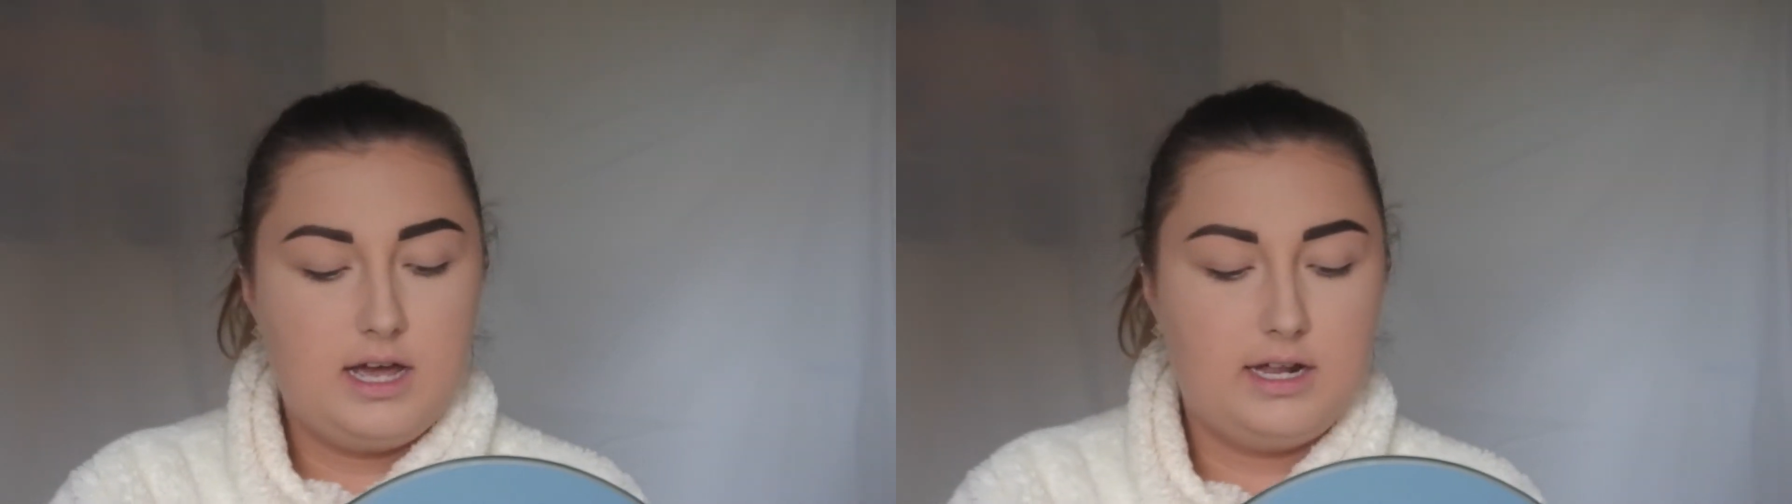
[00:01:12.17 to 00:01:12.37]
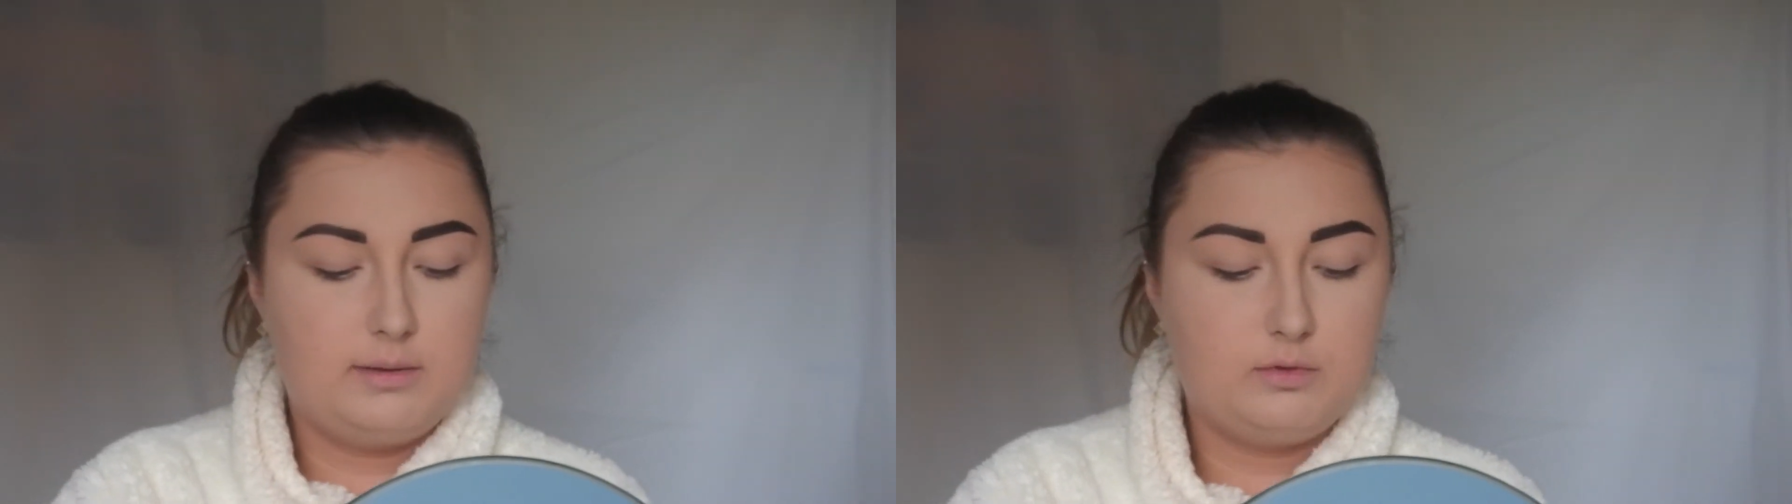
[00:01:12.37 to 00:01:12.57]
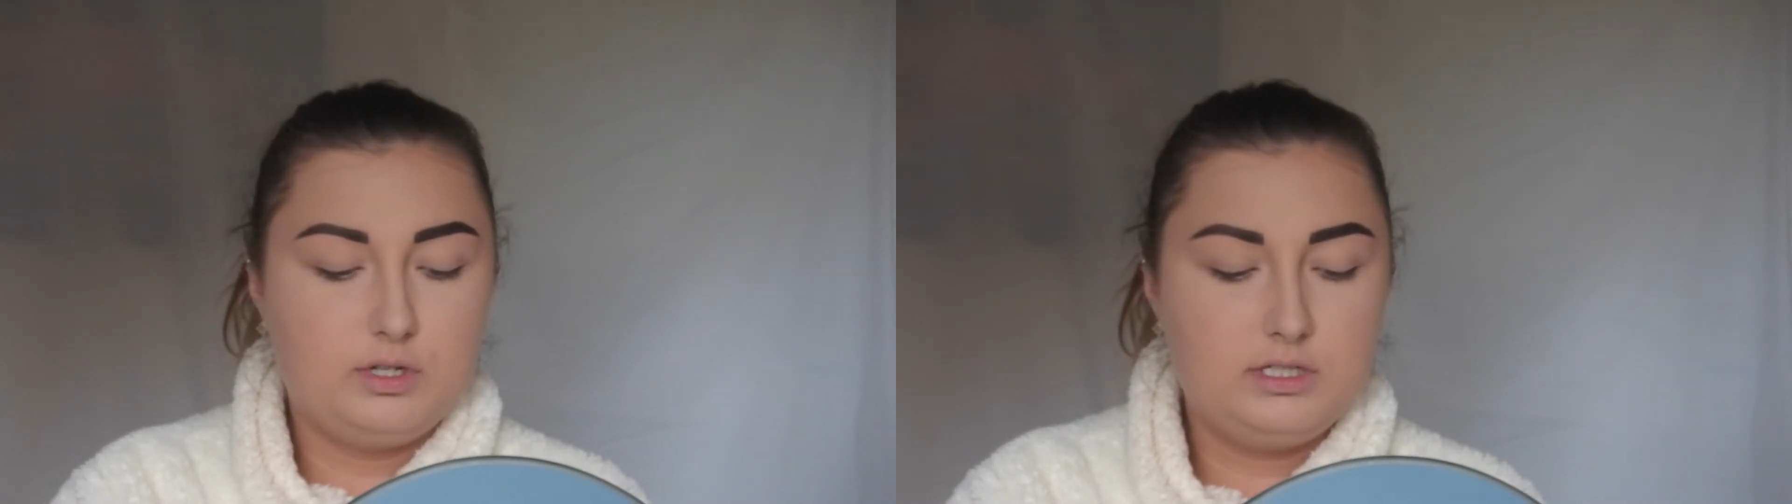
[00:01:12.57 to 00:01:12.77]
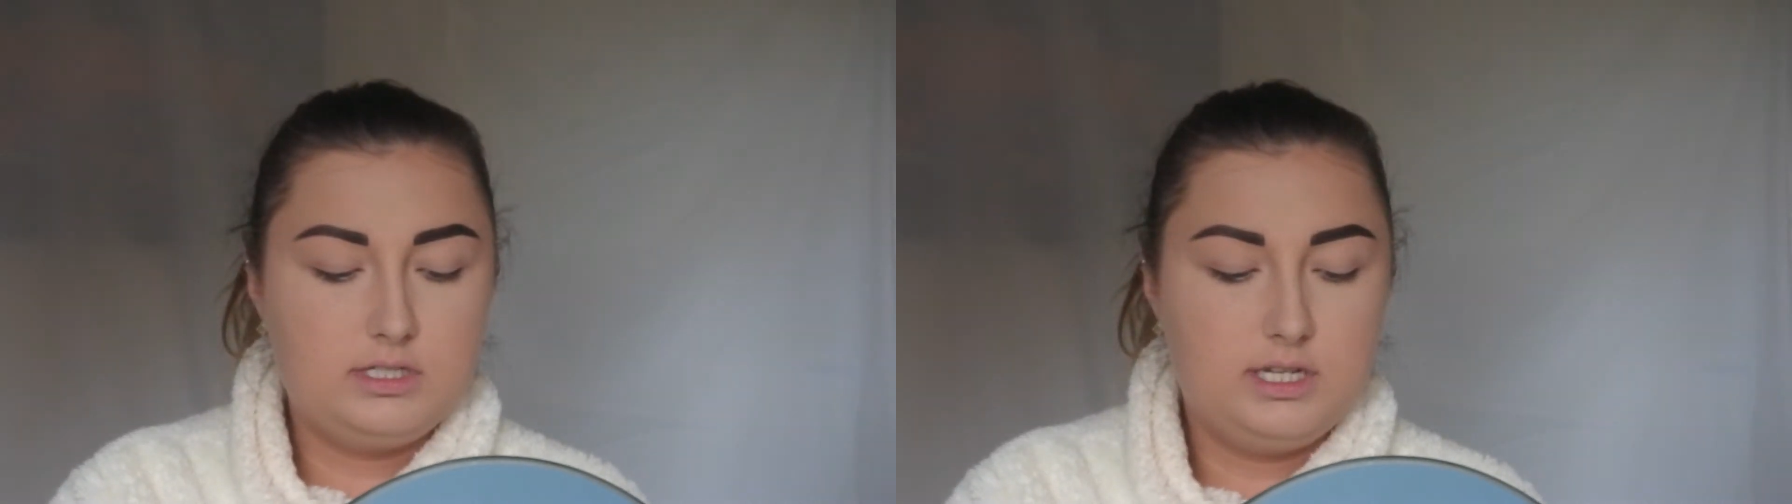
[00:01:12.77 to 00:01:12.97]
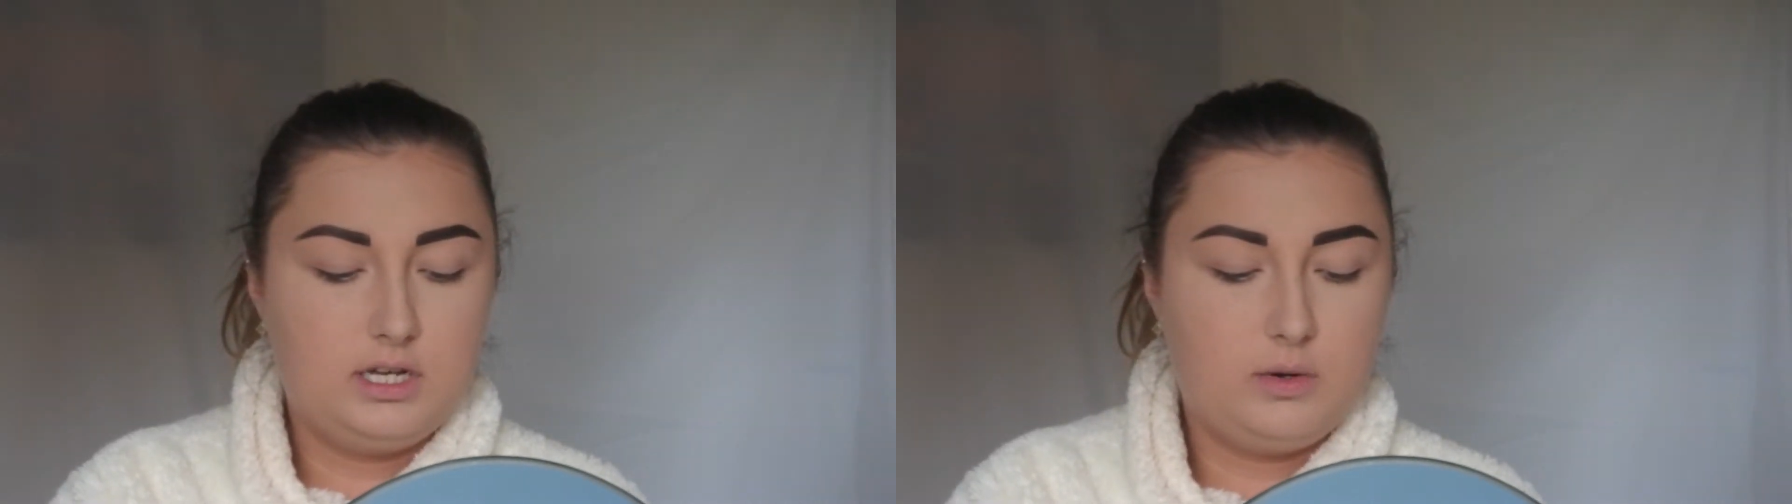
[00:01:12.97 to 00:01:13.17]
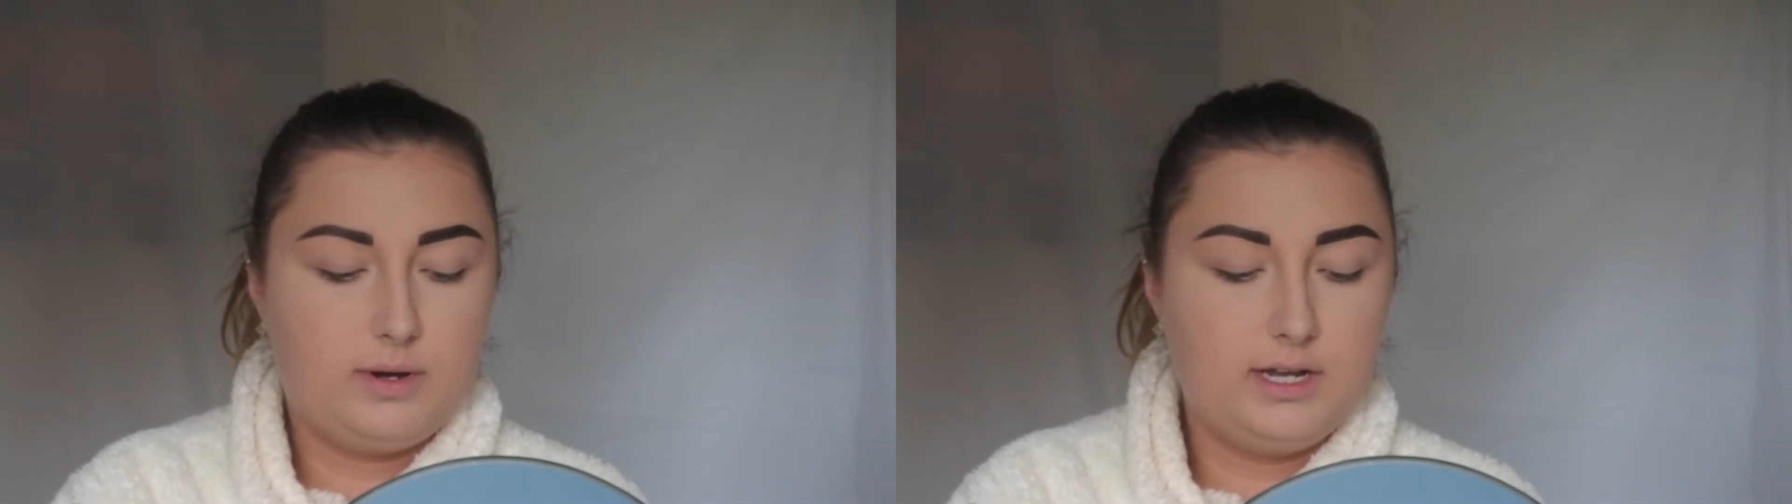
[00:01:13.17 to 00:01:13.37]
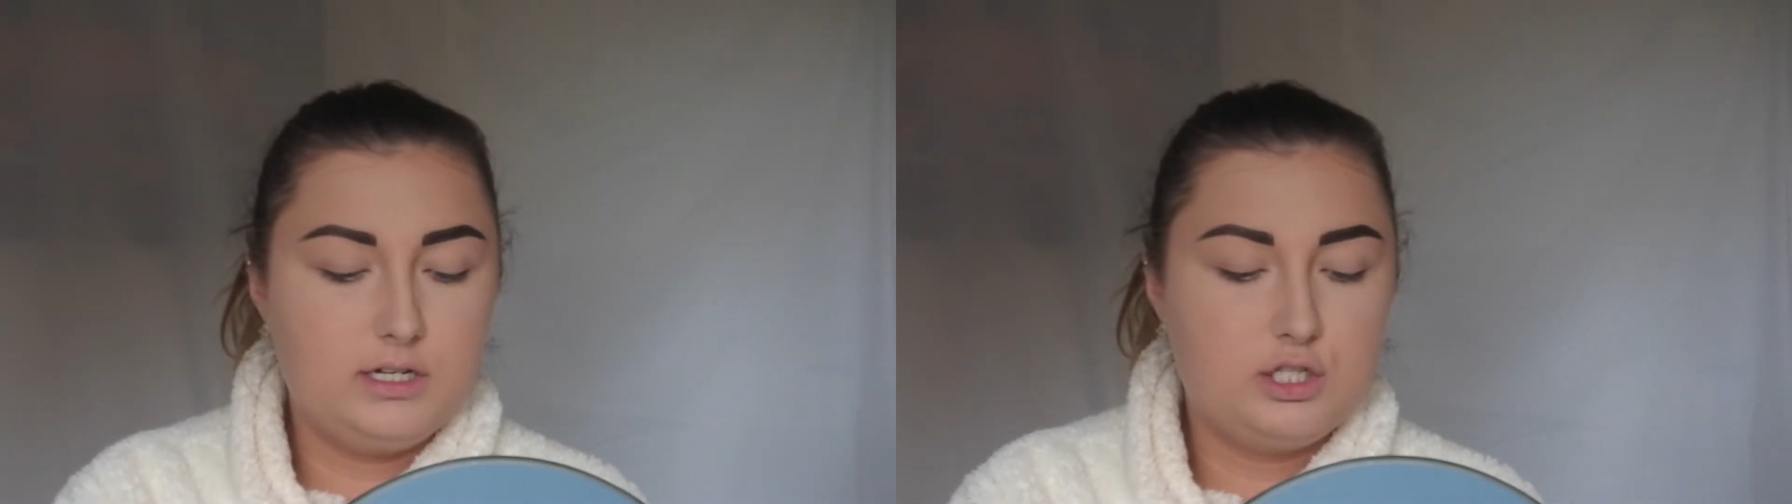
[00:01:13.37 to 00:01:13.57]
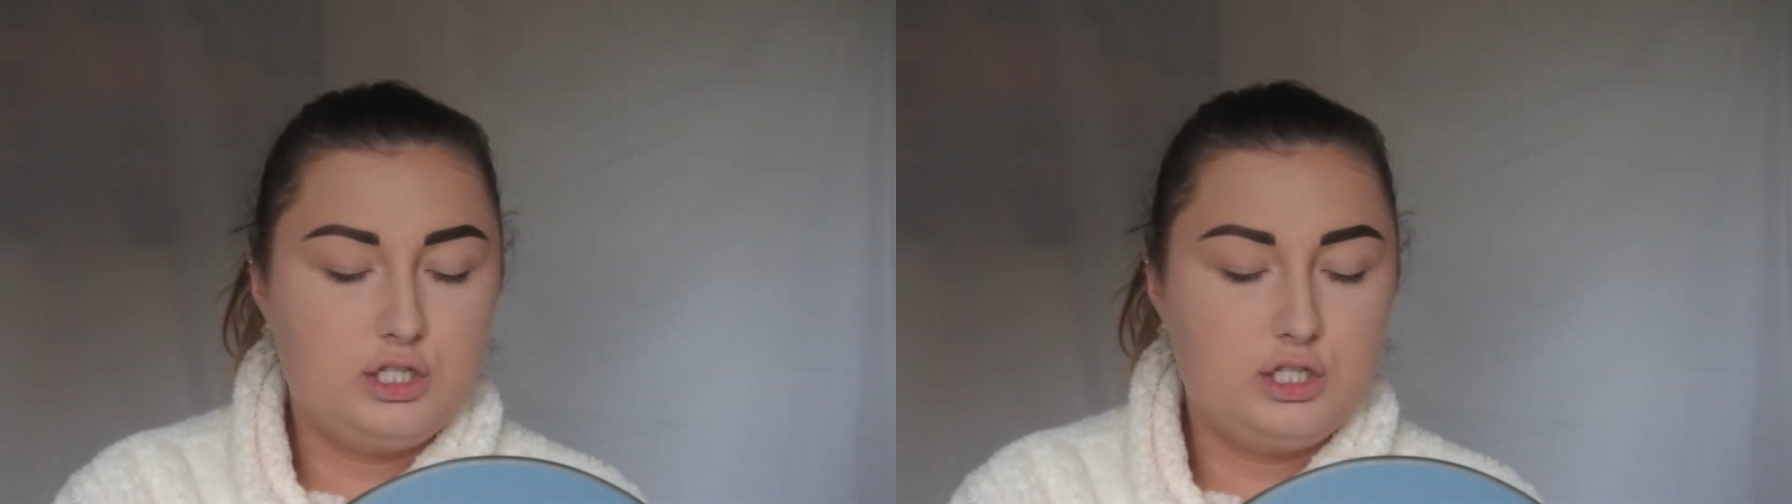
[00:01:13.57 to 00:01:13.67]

and I'm going to take quite a